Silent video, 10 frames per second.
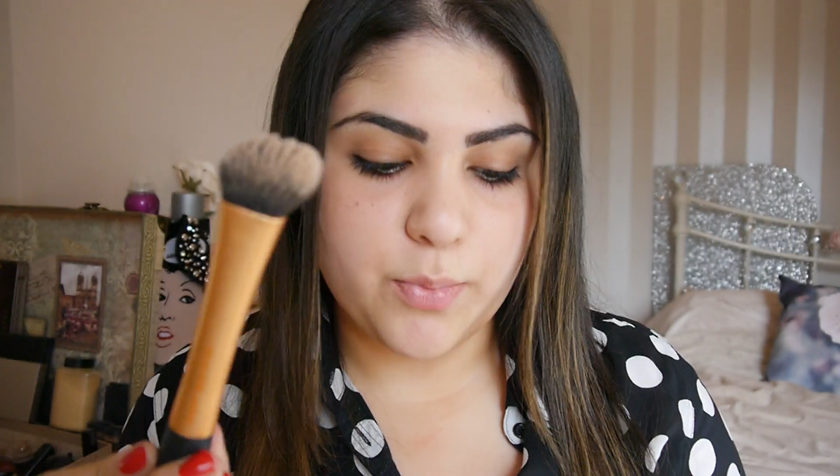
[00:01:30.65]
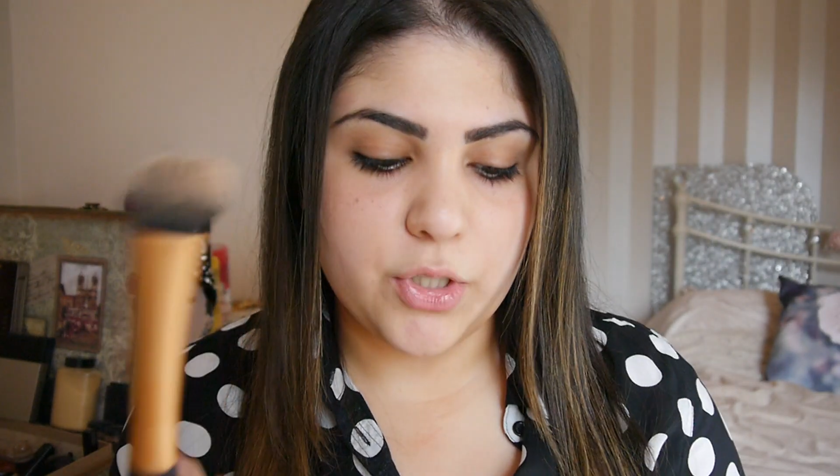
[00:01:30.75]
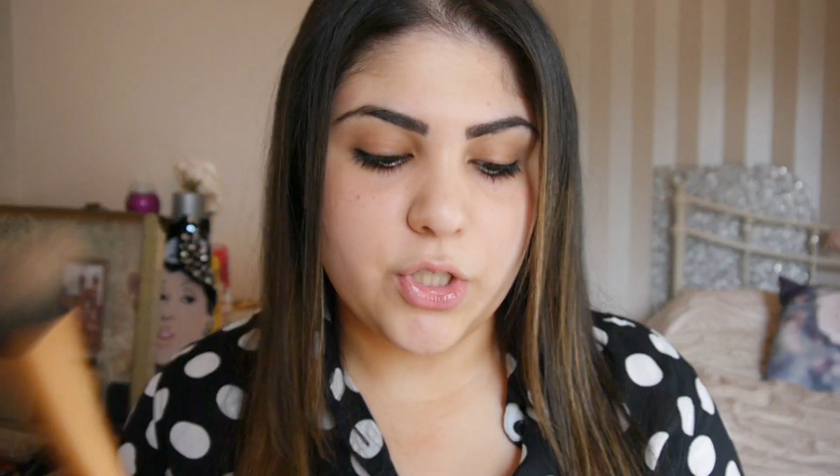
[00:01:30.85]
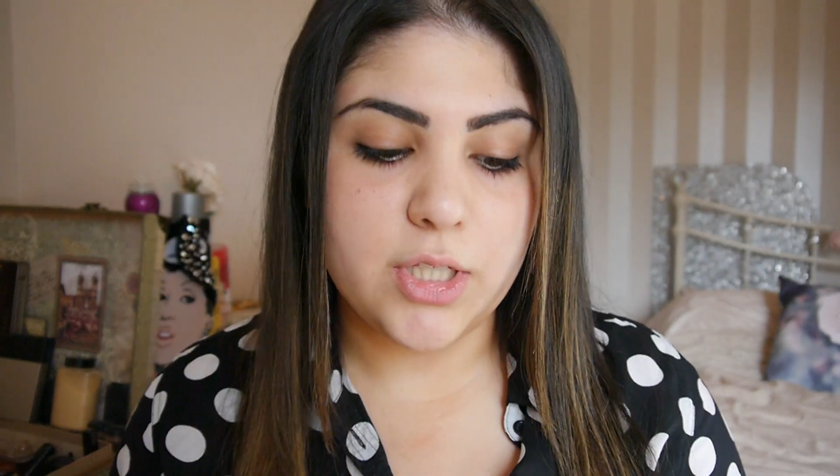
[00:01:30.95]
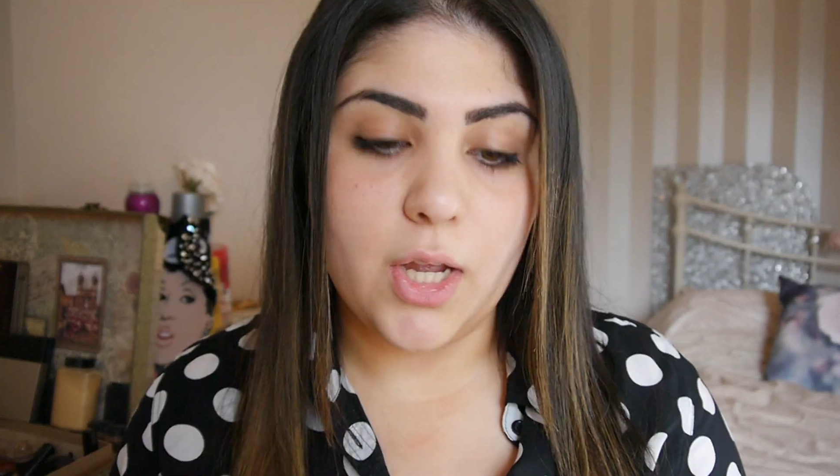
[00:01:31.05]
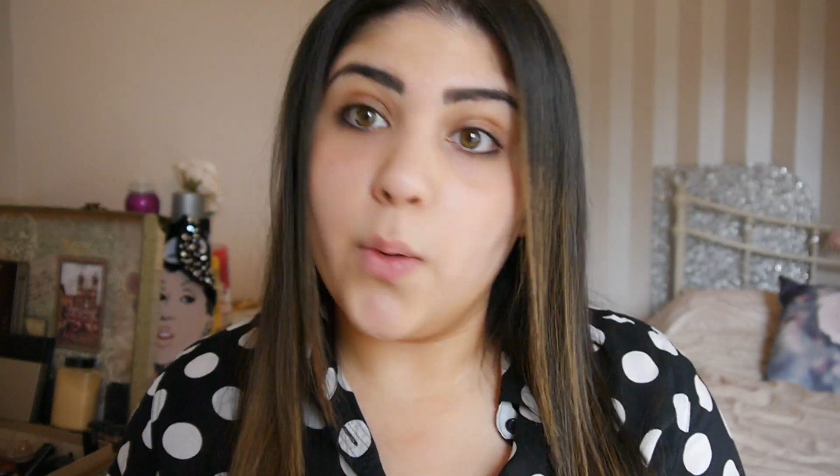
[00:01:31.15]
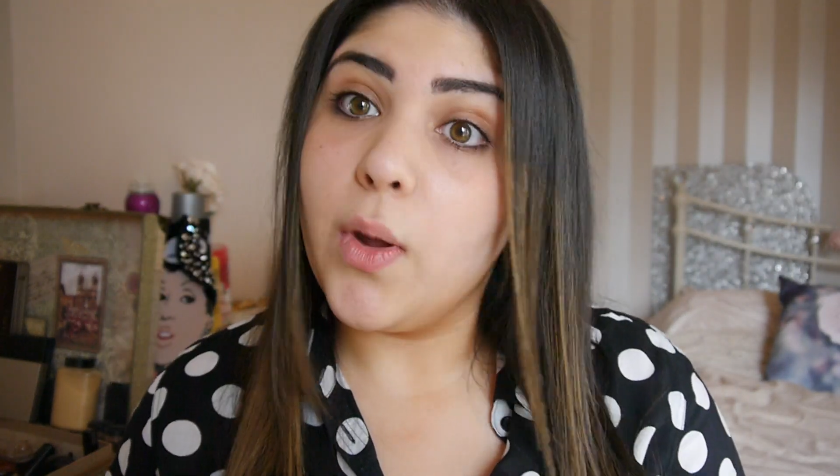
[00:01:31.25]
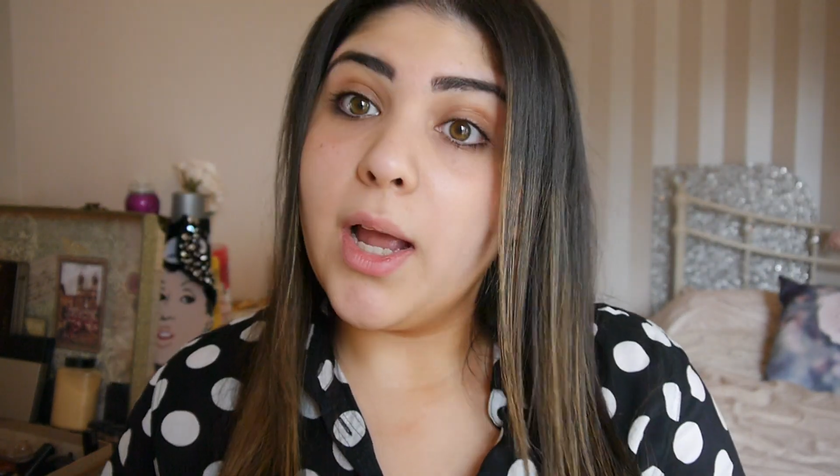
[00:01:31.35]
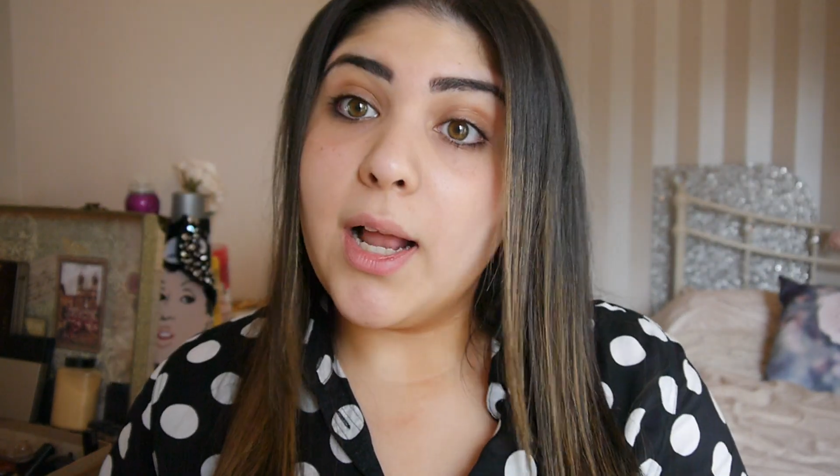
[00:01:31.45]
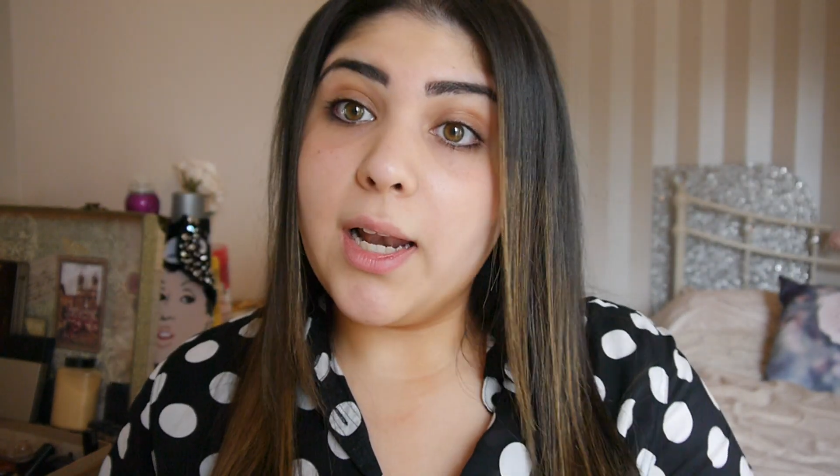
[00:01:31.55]
Brush. So
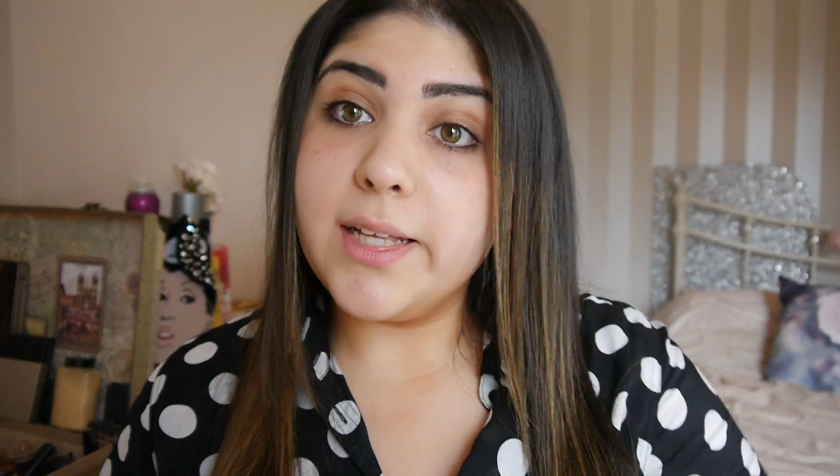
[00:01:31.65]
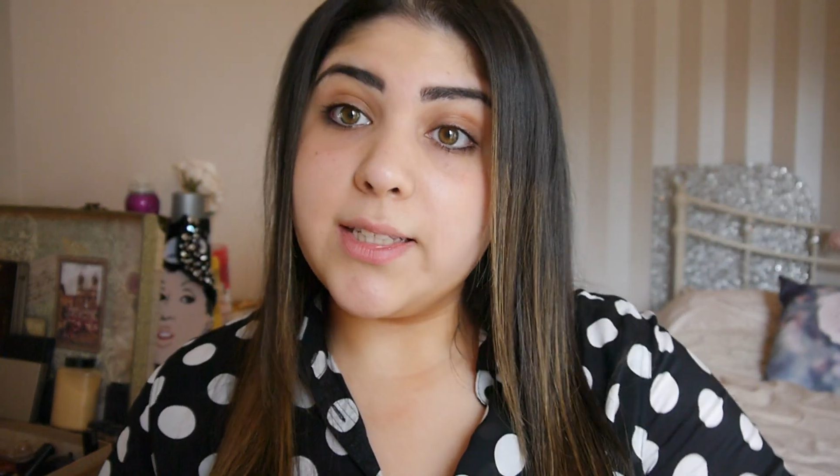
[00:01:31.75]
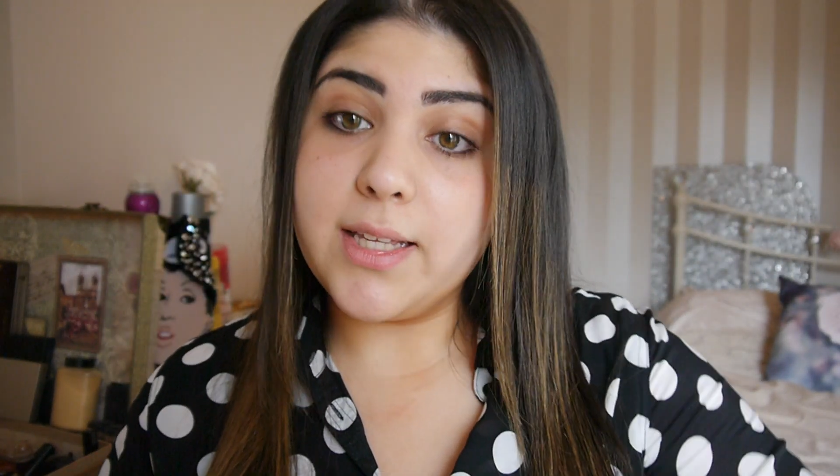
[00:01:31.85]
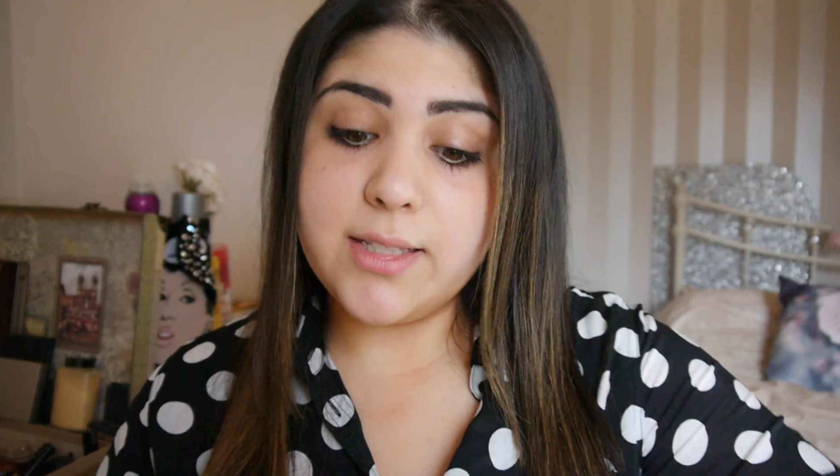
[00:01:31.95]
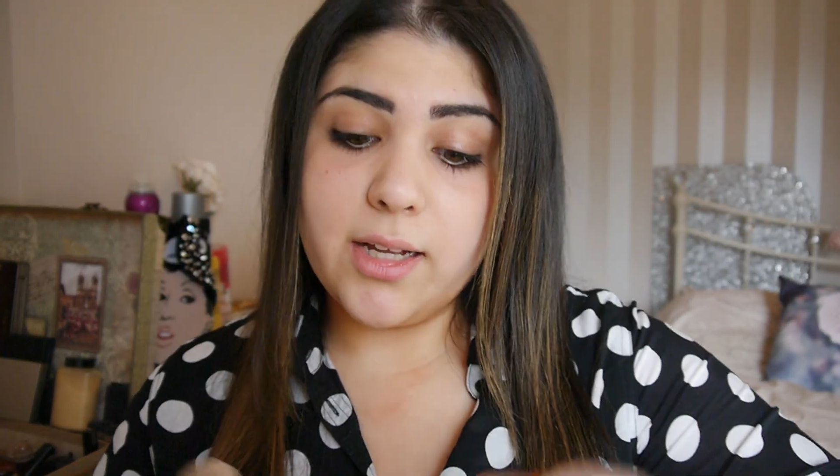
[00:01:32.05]
let's get